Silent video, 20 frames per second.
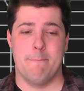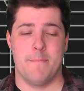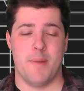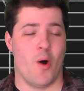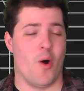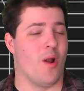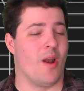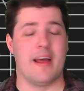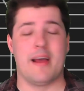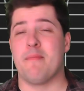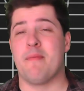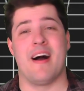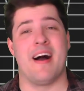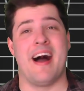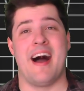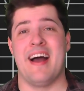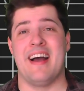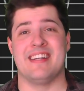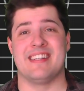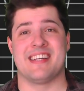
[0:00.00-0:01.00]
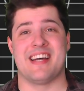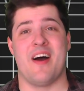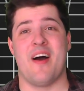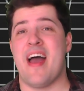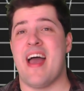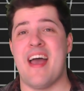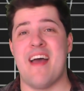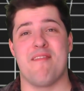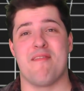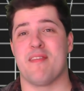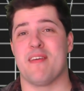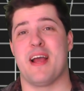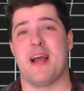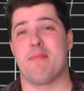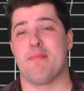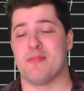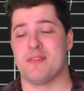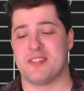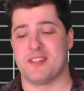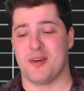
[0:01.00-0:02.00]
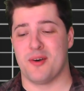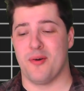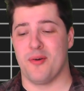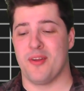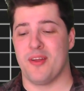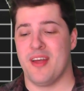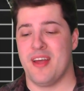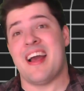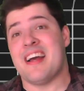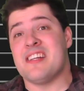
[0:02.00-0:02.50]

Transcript: bawling my eyes out every episode.